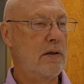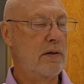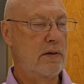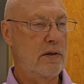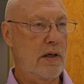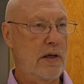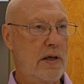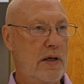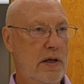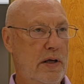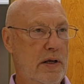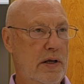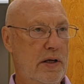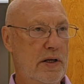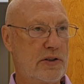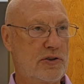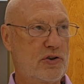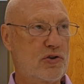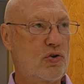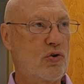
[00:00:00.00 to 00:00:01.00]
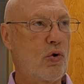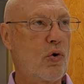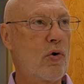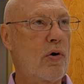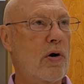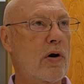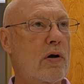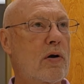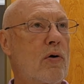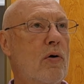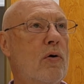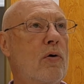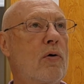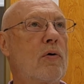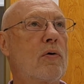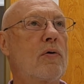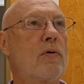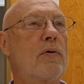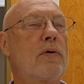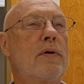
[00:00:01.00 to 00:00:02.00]
the
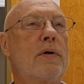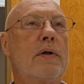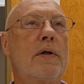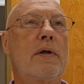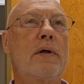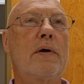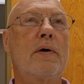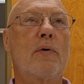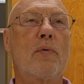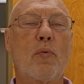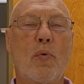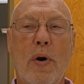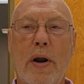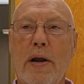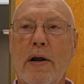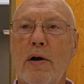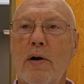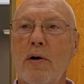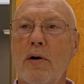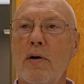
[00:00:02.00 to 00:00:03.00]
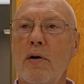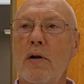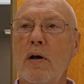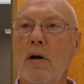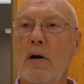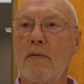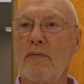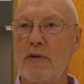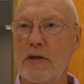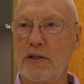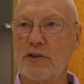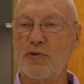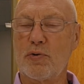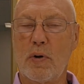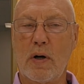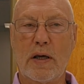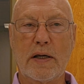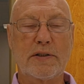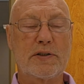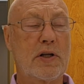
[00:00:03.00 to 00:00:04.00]
historical record of the
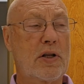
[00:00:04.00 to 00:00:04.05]
Israelites.